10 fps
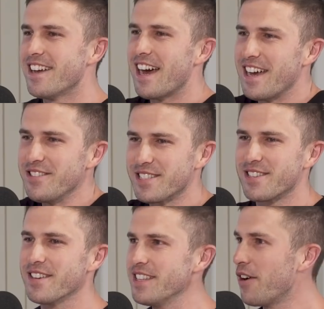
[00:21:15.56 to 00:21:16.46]
He was just
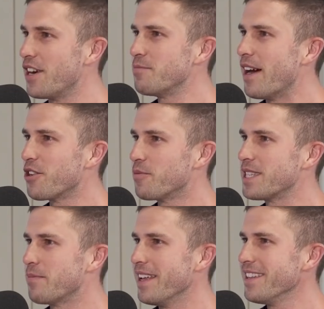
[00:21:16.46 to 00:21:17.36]
like, no worries, Mark, all the
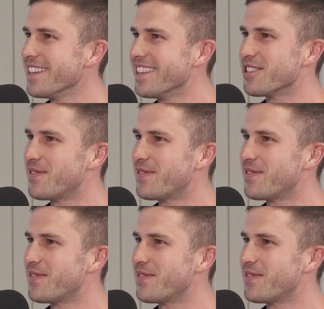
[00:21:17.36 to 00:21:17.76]
best, mate. And that